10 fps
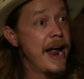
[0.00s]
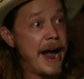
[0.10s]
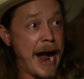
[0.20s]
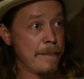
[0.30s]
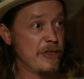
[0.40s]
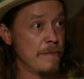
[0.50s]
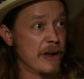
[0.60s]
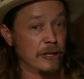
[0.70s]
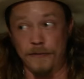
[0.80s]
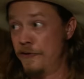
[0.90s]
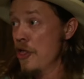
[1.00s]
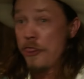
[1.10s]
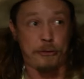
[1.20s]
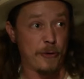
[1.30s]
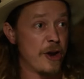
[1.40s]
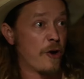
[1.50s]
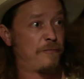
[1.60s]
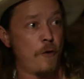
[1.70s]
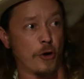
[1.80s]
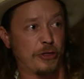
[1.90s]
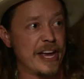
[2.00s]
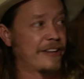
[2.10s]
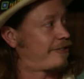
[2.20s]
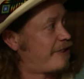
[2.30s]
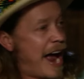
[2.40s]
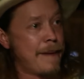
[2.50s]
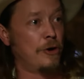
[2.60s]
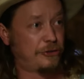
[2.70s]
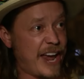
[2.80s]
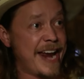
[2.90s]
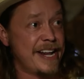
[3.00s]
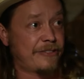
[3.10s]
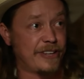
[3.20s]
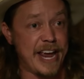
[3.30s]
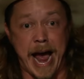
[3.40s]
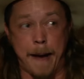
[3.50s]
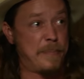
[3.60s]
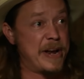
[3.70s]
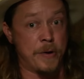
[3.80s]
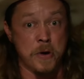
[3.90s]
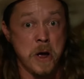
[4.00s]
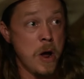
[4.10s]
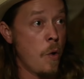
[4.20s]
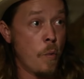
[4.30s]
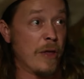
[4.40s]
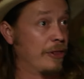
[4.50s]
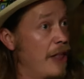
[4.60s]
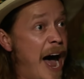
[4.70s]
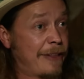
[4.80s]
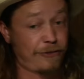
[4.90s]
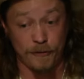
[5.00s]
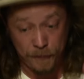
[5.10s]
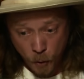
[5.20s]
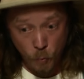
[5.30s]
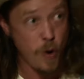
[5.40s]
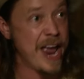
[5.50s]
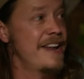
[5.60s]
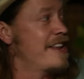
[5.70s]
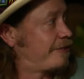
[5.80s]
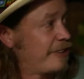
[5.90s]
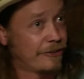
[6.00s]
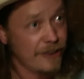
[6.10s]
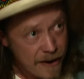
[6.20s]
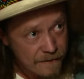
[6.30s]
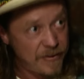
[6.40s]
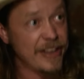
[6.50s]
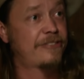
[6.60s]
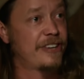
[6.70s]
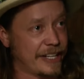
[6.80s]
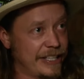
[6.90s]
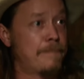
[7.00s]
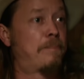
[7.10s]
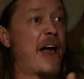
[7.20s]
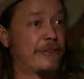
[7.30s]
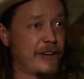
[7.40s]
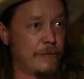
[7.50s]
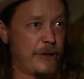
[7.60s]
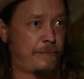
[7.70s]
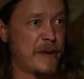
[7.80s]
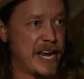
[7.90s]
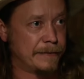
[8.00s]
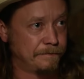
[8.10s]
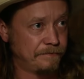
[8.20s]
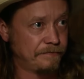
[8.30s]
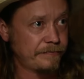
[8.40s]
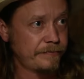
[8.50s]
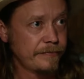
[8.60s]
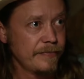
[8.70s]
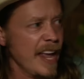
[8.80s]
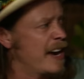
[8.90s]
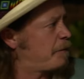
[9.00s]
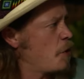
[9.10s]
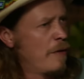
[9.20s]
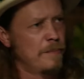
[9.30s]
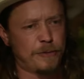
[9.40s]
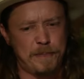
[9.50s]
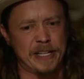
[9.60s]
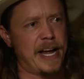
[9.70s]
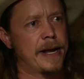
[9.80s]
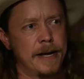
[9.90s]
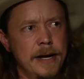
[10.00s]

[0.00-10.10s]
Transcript: I'm in the middle of 3 or 4 things simultaneously happening with lots of witnesses physically present with me. And a few of them just being like,